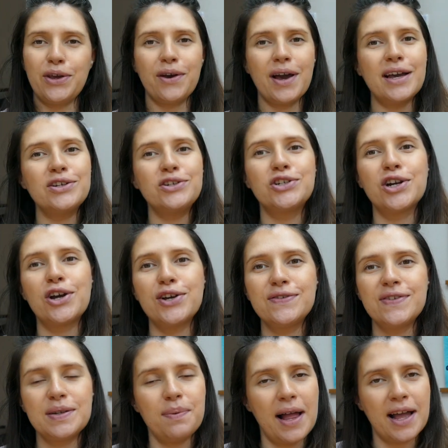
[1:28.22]
guys chose
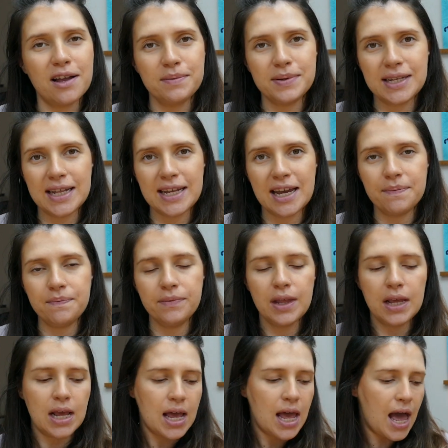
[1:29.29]
this black obsidian,
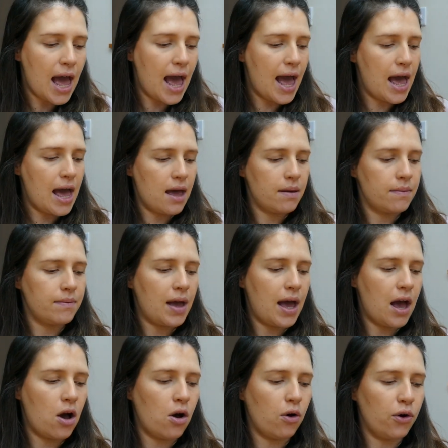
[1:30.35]

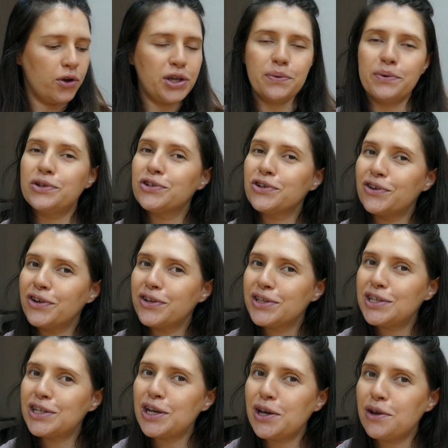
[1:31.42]
or you were drawn
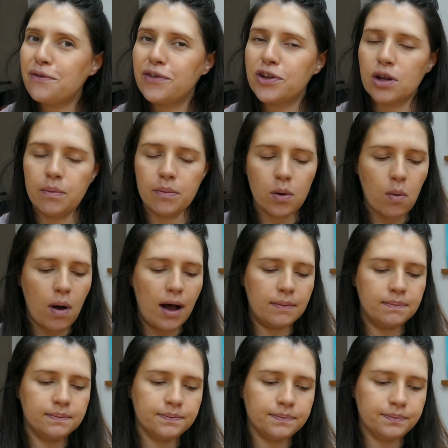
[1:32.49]
to the number
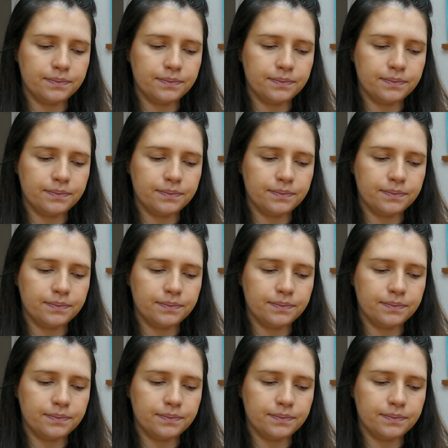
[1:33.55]
one.